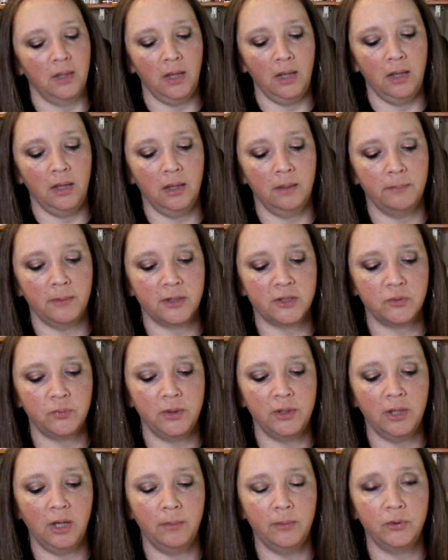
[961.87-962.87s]
And my
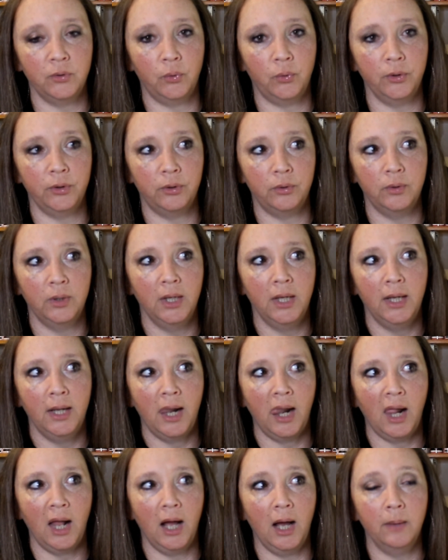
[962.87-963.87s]
sweet almond oil,
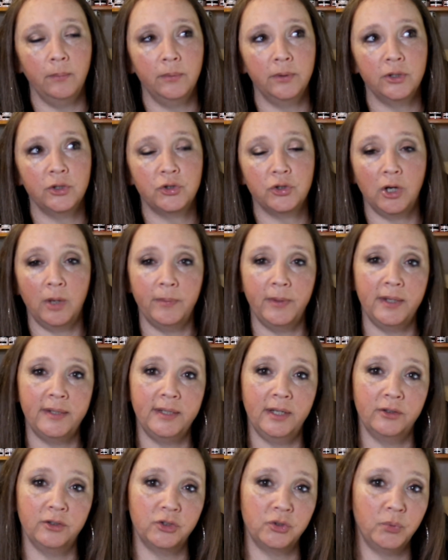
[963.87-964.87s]
I'm going to drop that
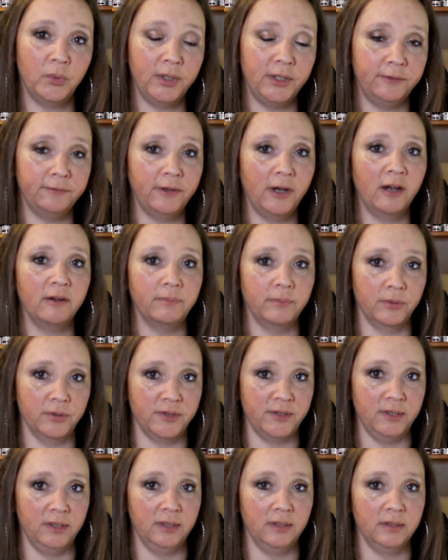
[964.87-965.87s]
down to
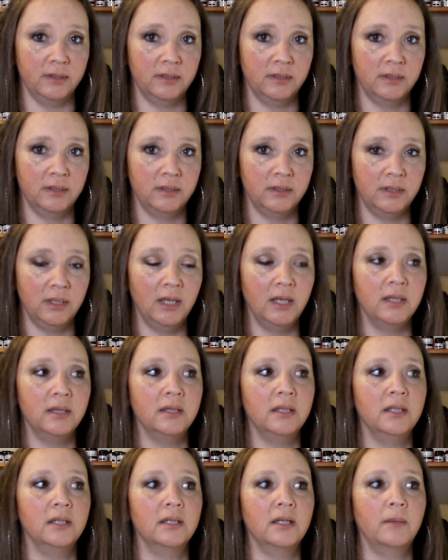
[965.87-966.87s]
25%.
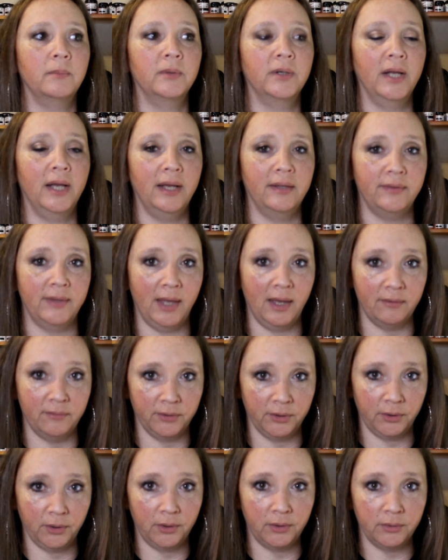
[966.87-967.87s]
And then I'm going to add the
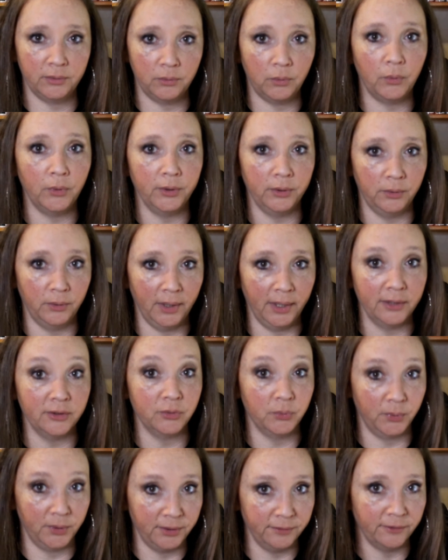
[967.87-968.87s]
avocado oil at
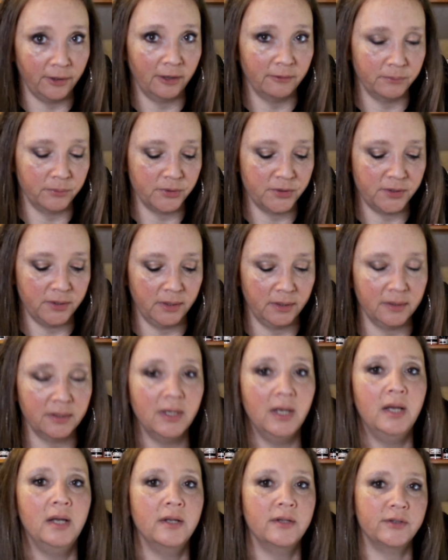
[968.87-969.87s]
25%.
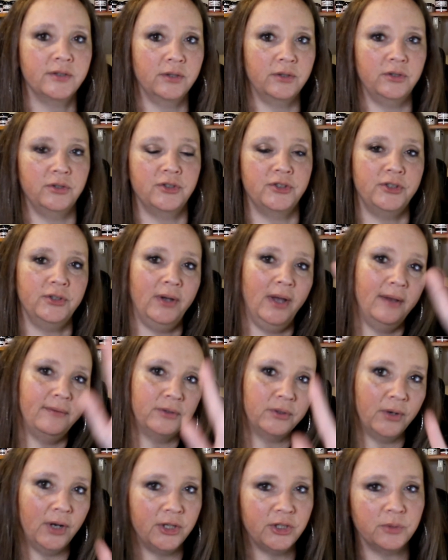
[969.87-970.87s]
So you still have
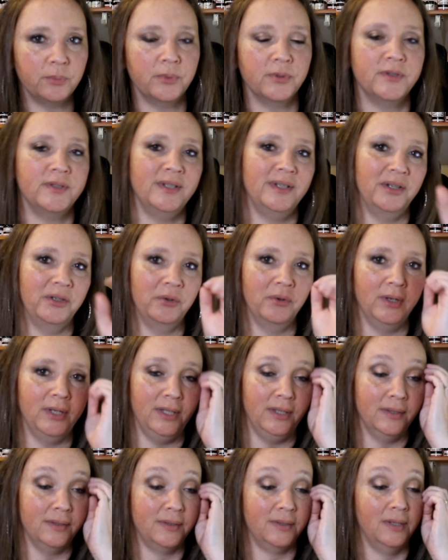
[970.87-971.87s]
your 100%
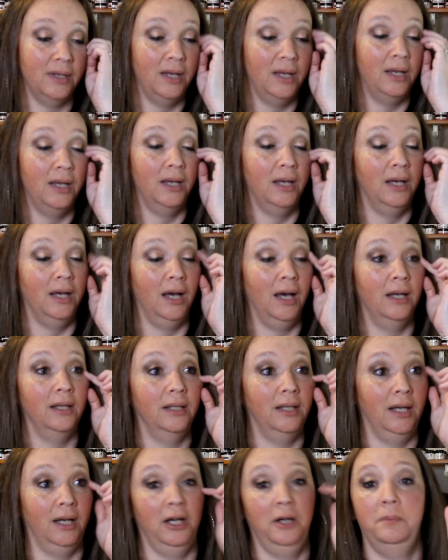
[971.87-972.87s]
ingredients.
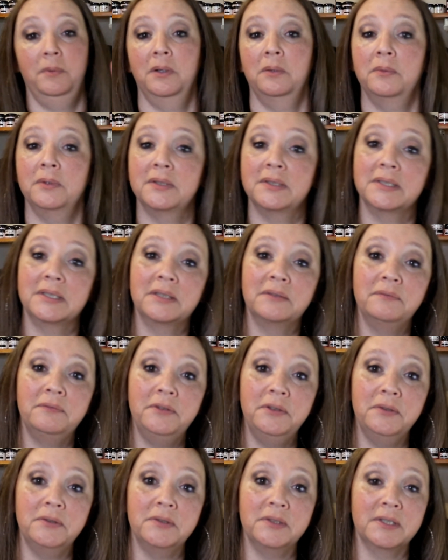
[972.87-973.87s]
I hope that wasn't
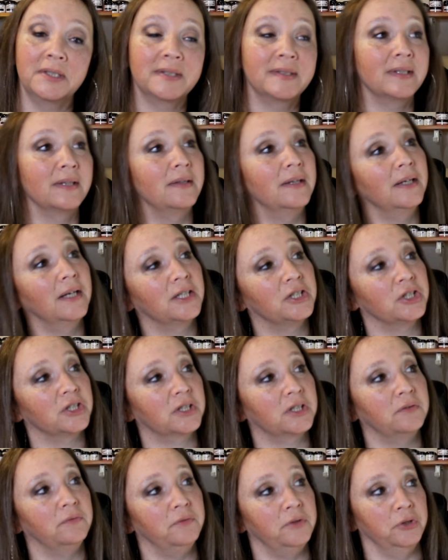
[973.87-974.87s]
confusing, because I think I
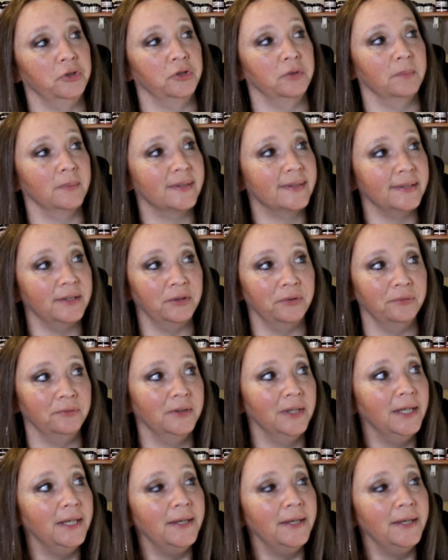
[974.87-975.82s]
just confused myself.